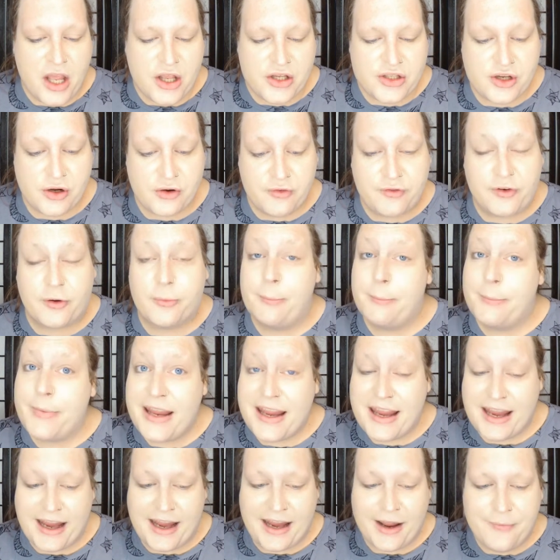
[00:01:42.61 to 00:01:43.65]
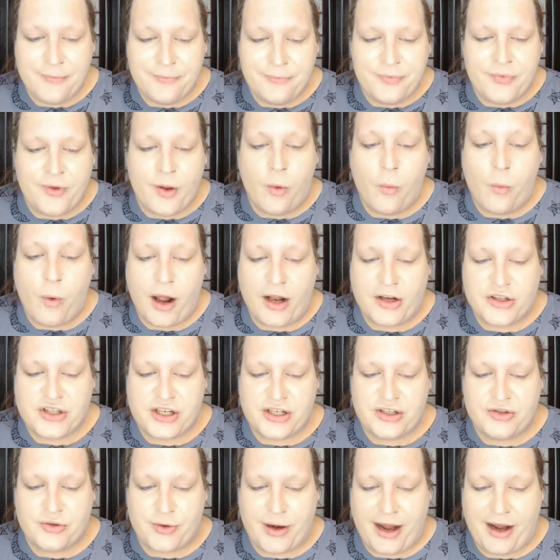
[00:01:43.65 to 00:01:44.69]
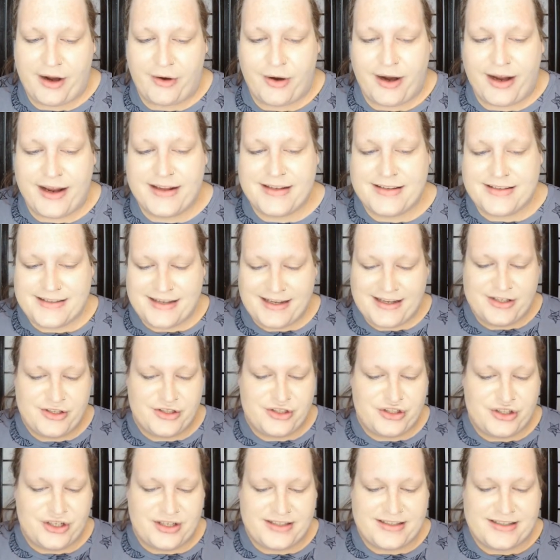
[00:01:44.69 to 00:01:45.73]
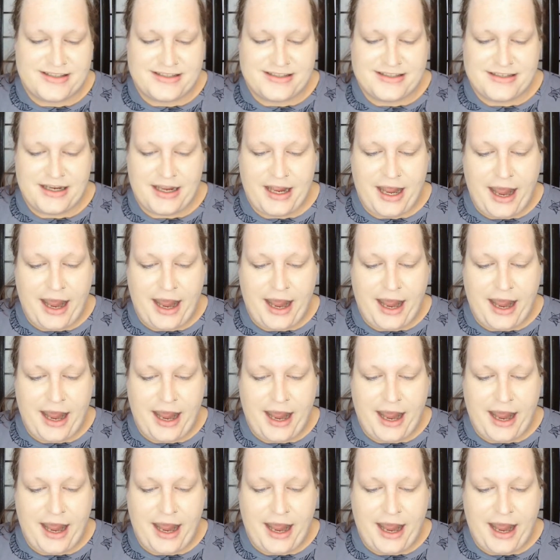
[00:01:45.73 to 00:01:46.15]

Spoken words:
So for me, watching Drag Race is just,